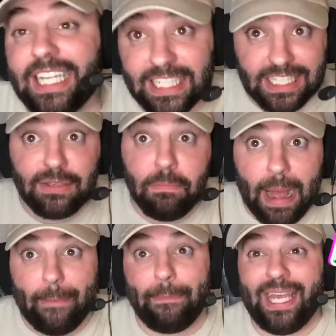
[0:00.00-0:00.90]
This is
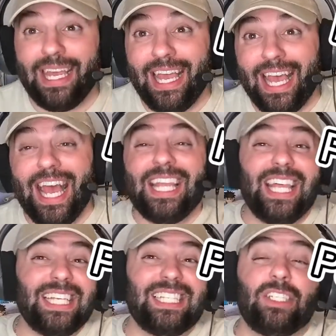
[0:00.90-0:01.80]
Poppy.
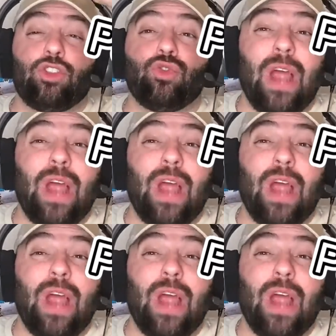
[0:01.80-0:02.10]
This is